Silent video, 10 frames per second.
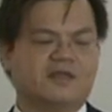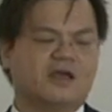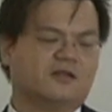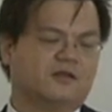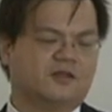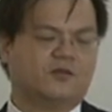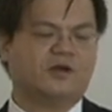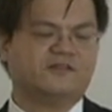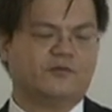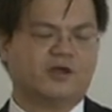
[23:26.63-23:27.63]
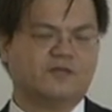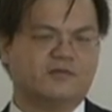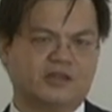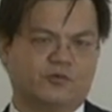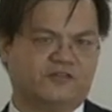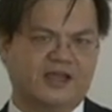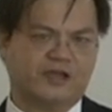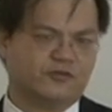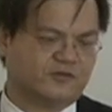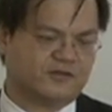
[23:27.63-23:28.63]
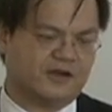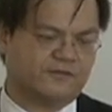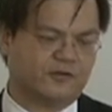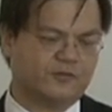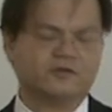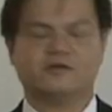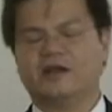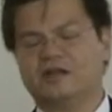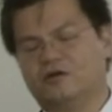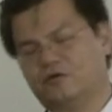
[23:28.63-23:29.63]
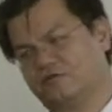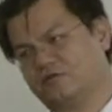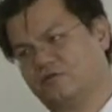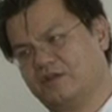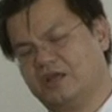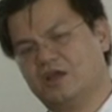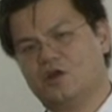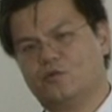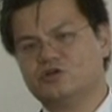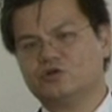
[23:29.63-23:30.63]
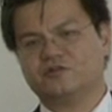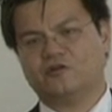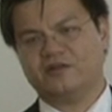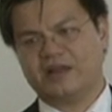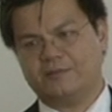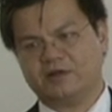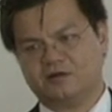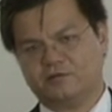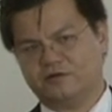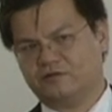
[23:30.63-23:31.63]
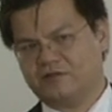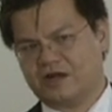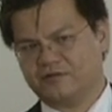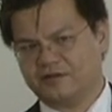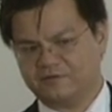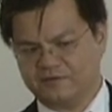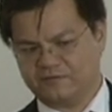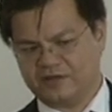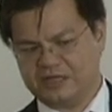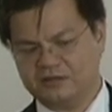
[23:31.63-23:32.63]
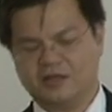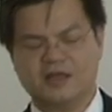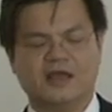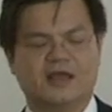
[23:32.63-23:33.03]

But then the ones I recommended was the annual star formula and also which was only applicable in 2015.